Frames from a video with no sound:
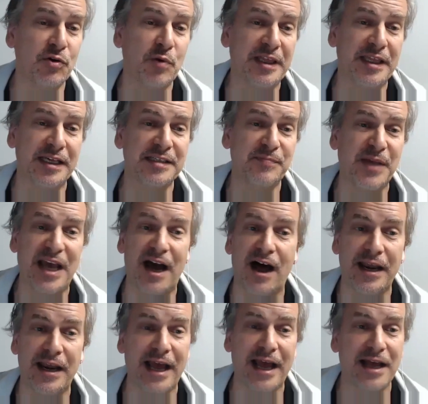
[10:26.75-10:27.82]
with this
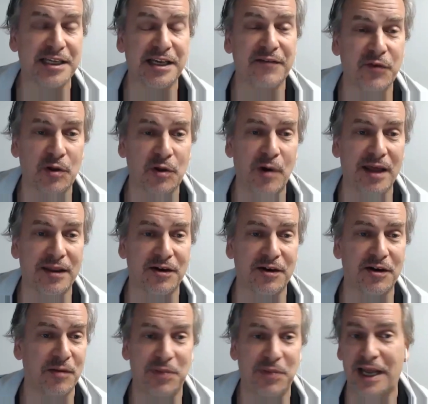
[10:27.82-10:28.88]
beyond asking for the weather
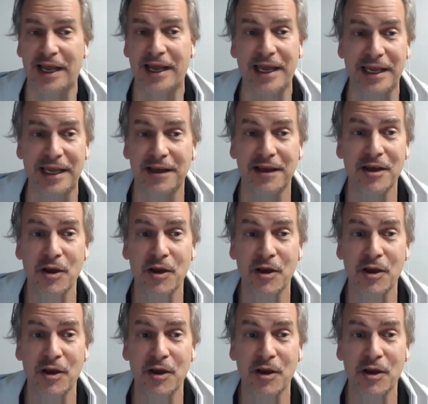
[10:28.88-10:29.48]
or play